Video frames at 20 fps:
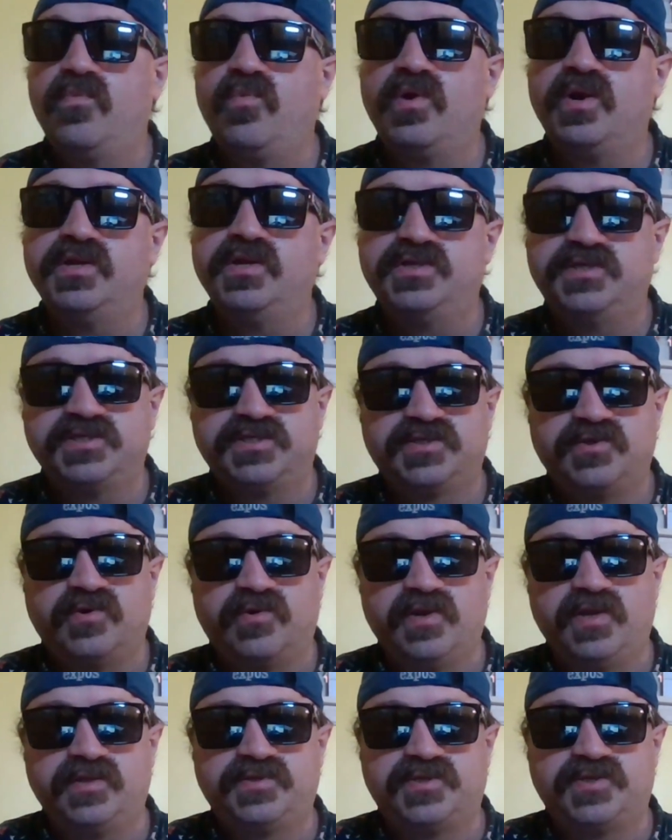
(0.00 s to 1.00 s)
Where he just
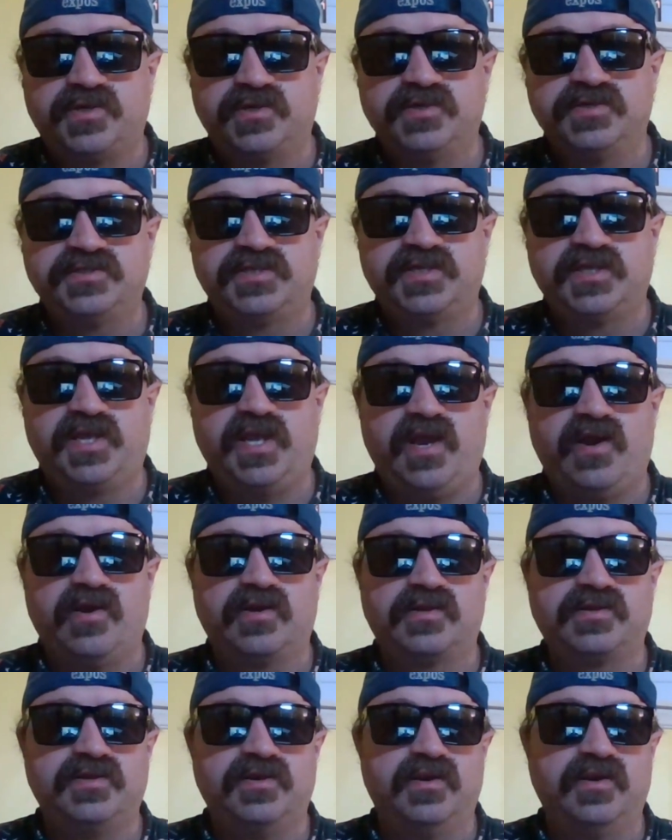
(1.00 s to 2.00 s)
sort of turns the
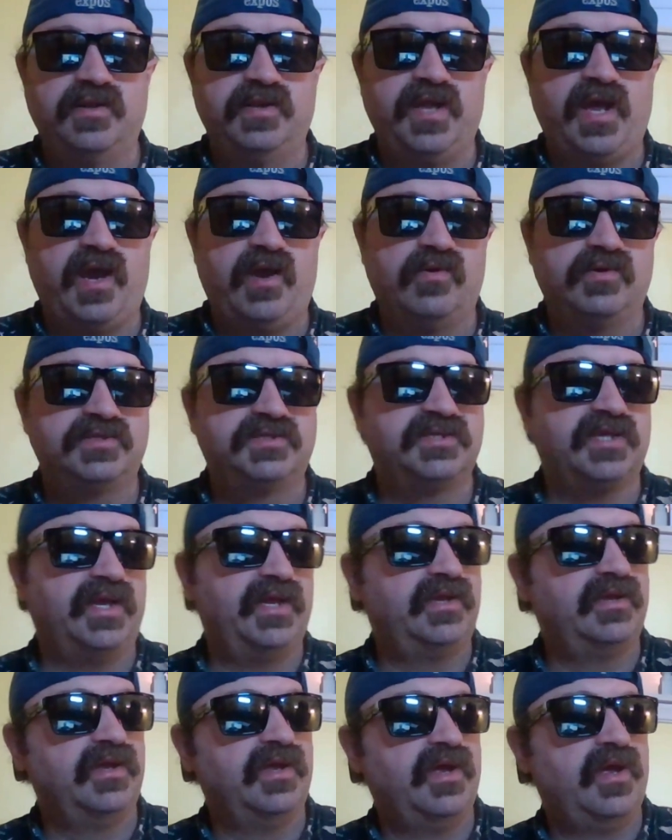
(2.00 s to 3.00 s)
character, and now it's
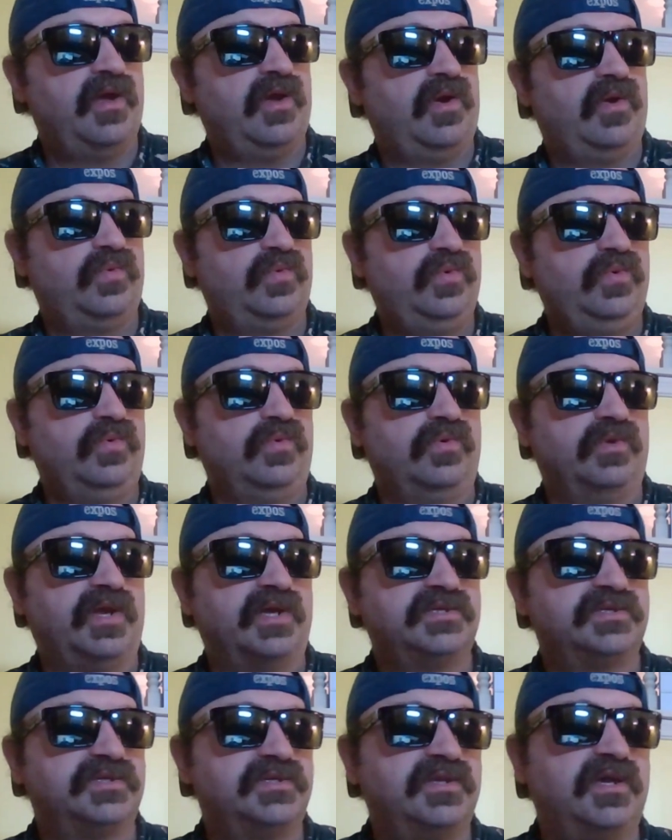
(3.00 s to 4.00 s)
like, Ooh,
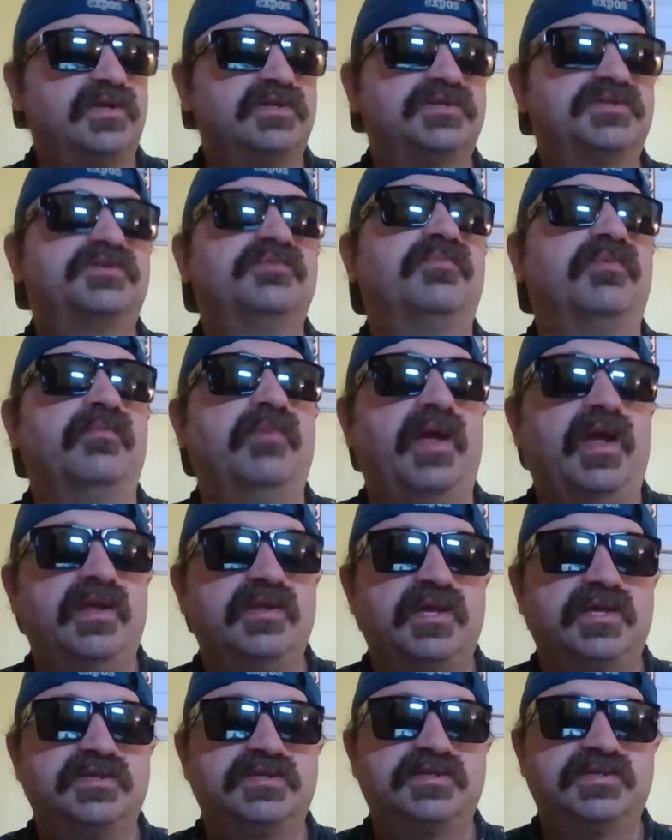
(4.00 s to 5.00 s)
that's not
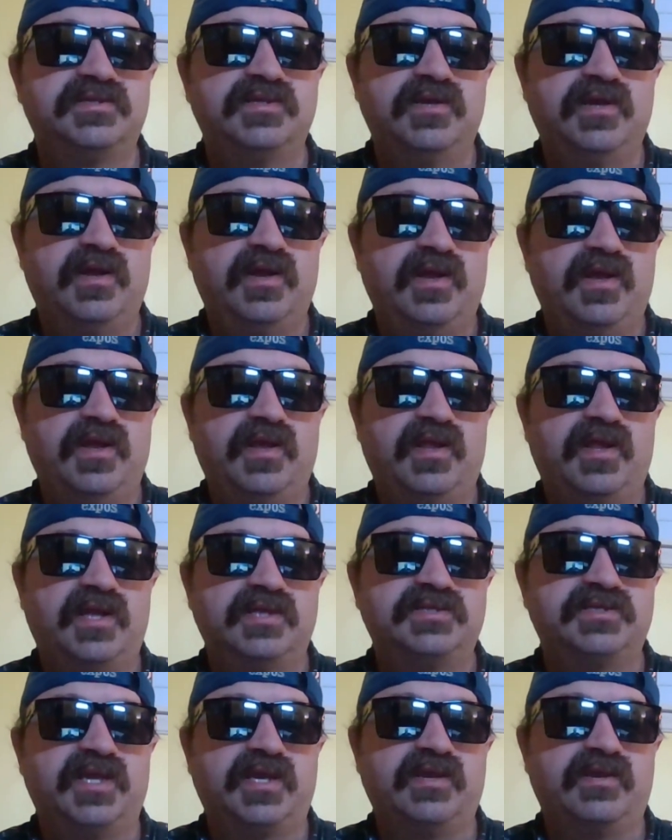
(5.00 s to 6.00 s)
Superman. That's
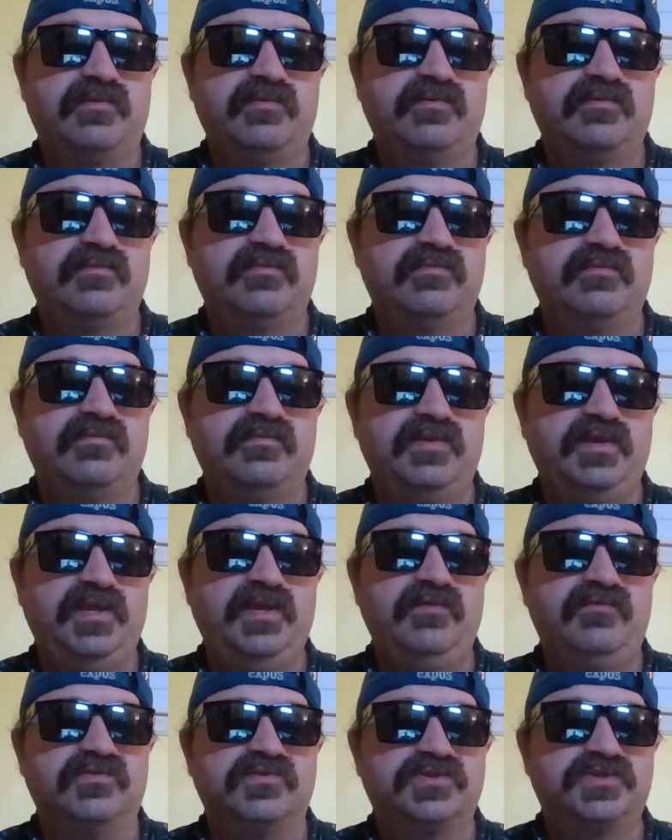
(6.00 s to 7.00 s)
like
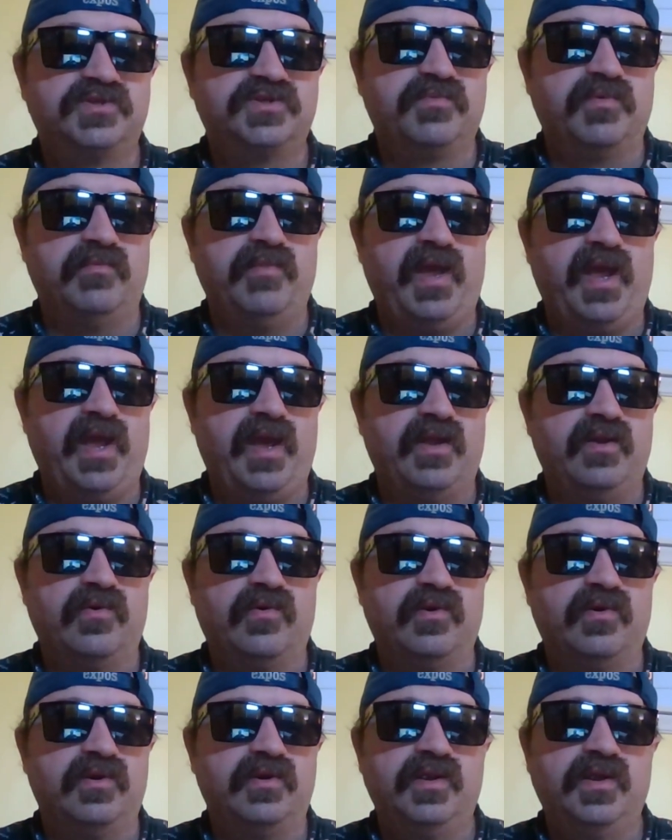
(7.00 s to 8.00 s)
evil Superman,
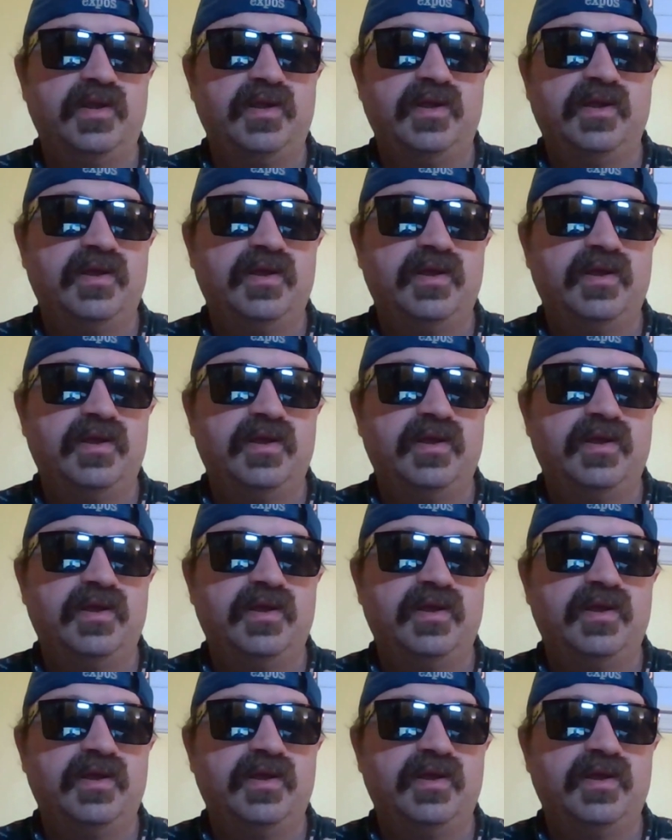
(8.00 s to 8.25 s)
or